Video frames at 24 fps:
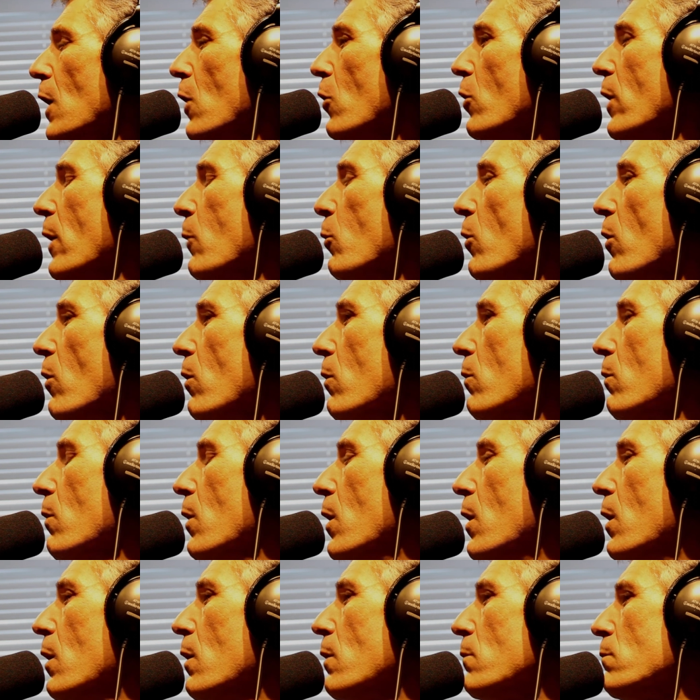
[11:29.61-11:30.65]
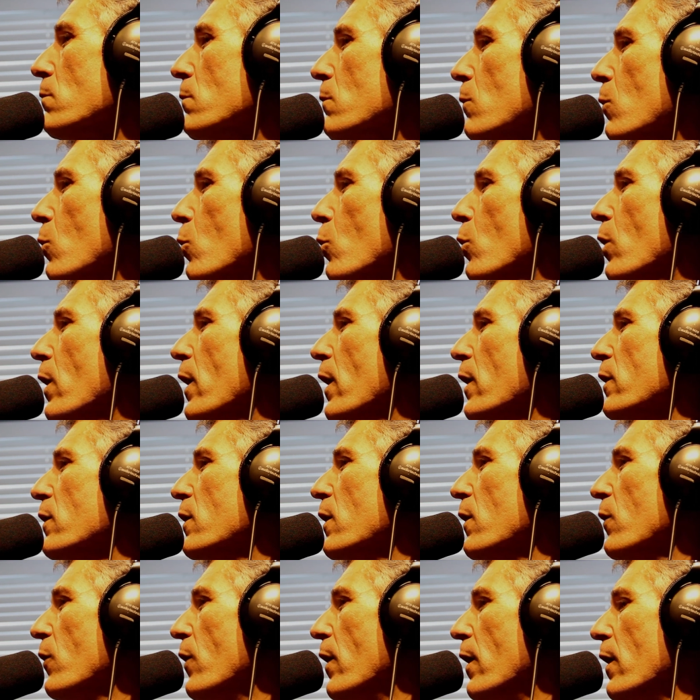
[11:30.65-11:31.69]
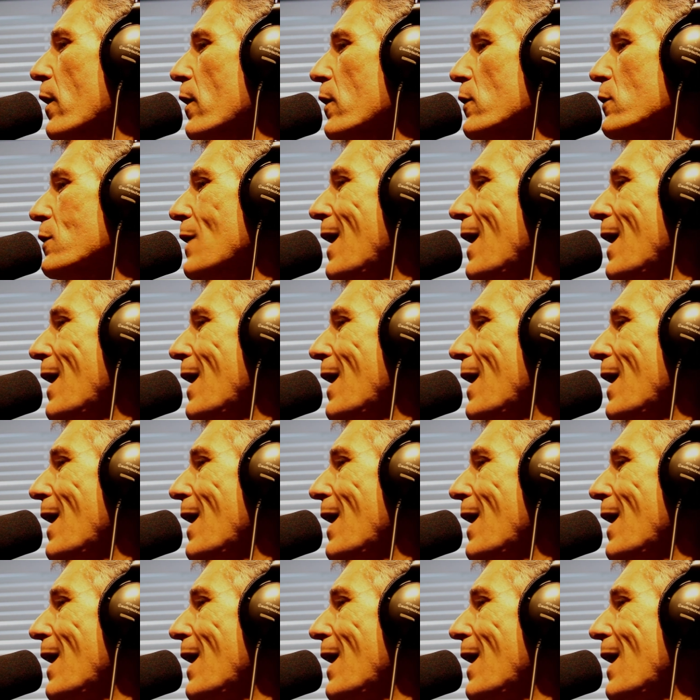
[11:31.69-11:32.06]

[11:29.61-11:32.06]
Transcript: Okay, well, what I did then is